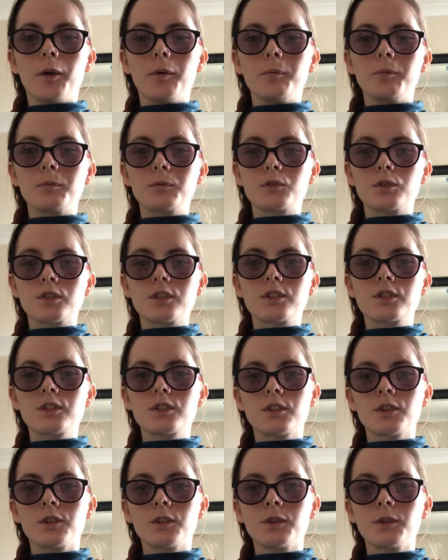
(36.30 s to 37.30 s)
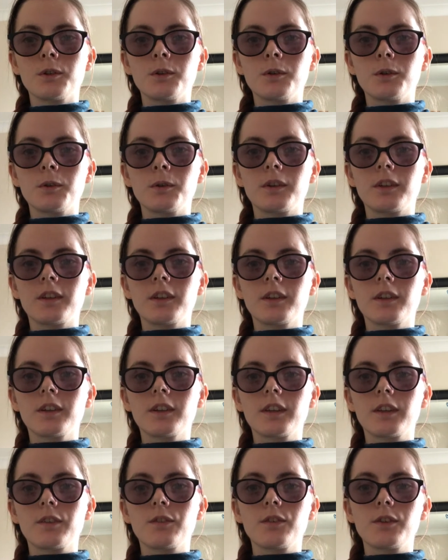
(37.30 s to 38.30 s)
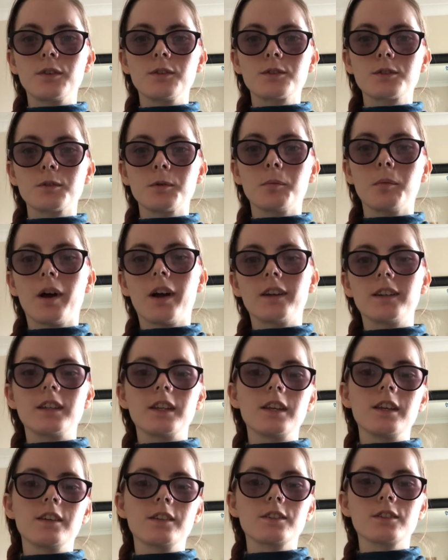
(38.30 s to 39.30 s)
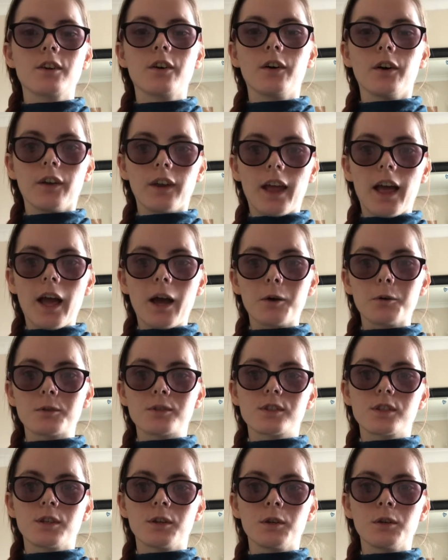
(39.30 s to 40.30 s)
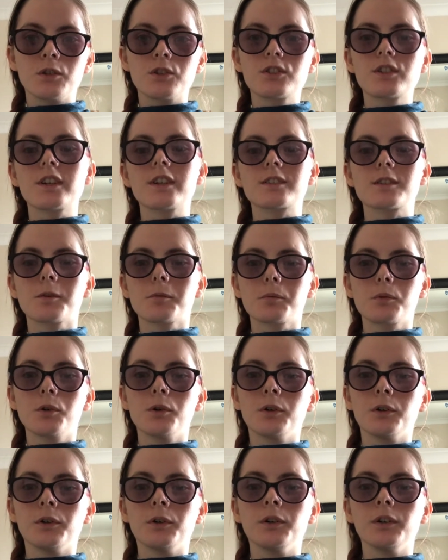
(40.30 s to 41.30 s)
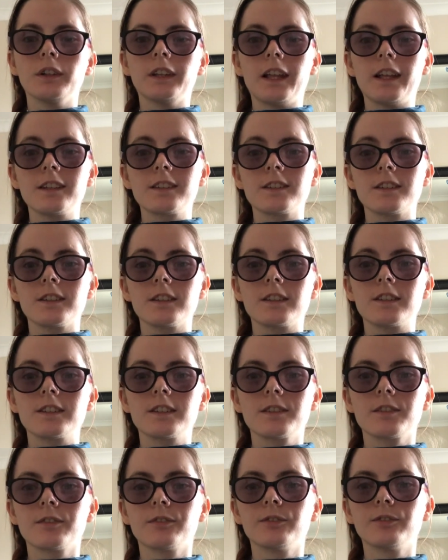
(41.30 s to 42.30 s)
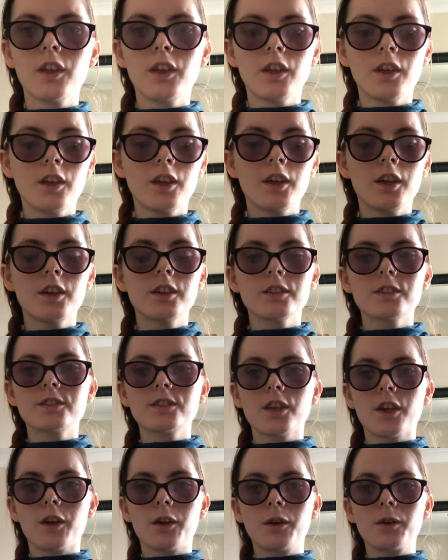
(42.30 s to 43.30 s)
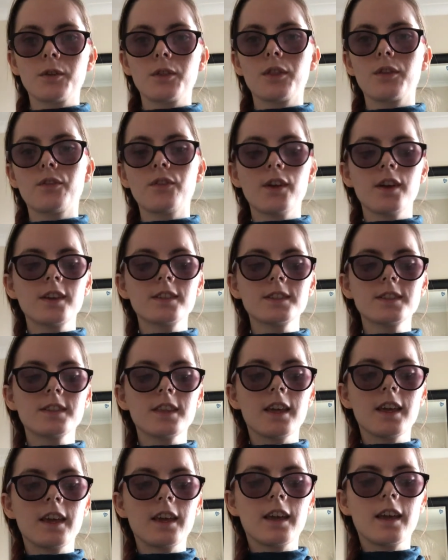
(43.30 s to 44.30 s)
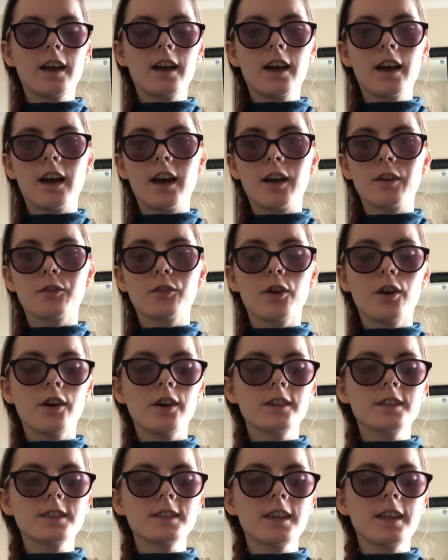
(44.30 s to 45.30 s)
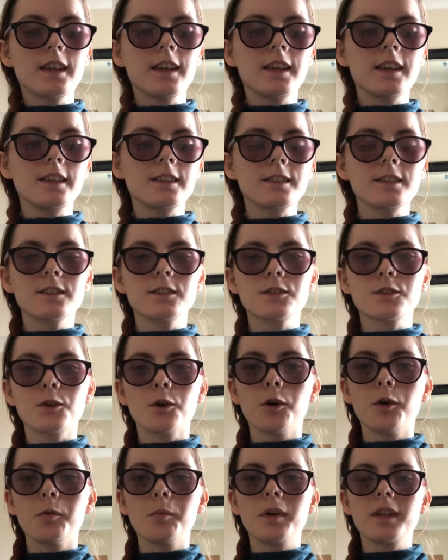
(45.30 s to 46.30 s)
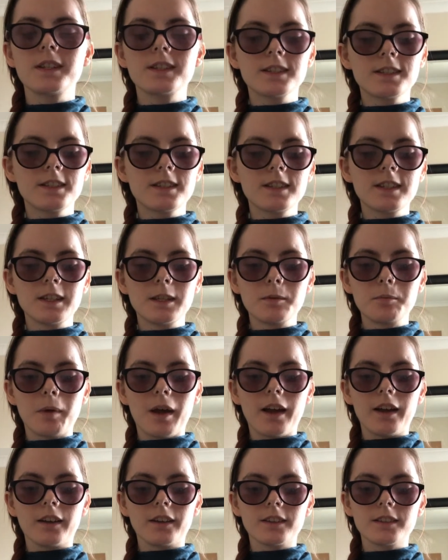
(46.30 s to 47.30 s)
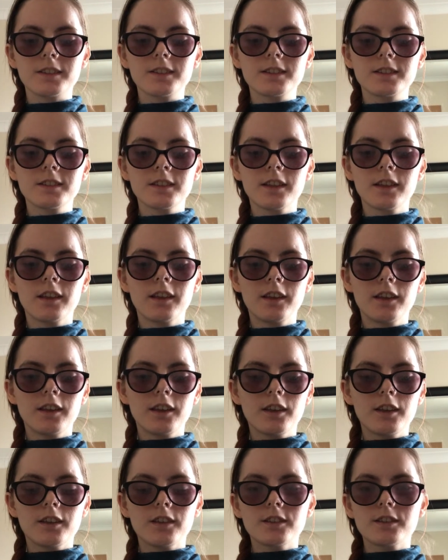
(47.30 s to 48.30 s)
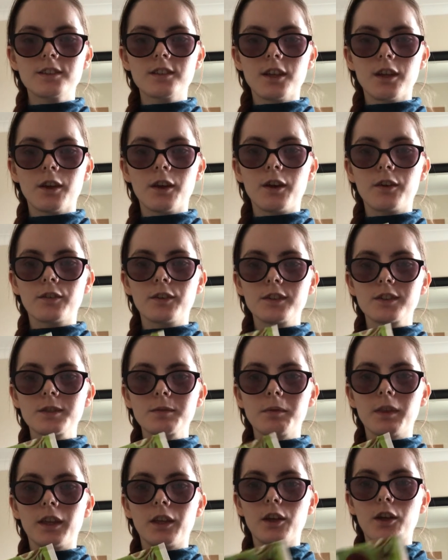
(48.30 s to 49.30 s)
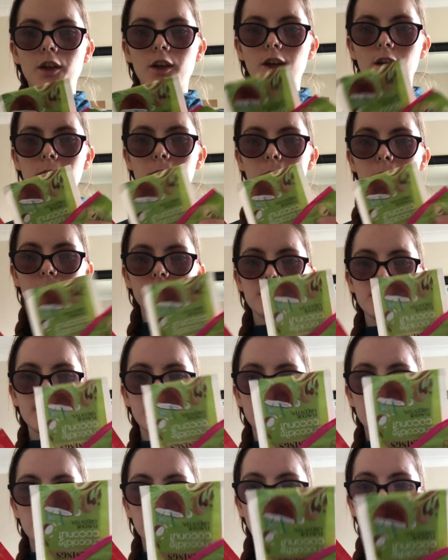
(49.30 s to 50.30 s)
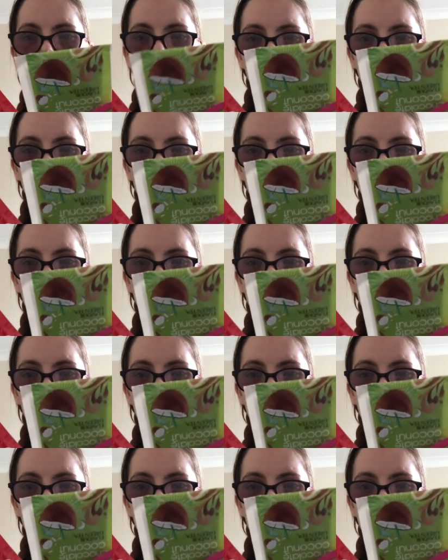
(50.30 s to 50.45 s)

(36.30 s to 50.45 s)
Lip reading: just to give you some ideas on how to jazz up your letters. So the first thing I've got is some tea bags. So I've got some like herbal tea bags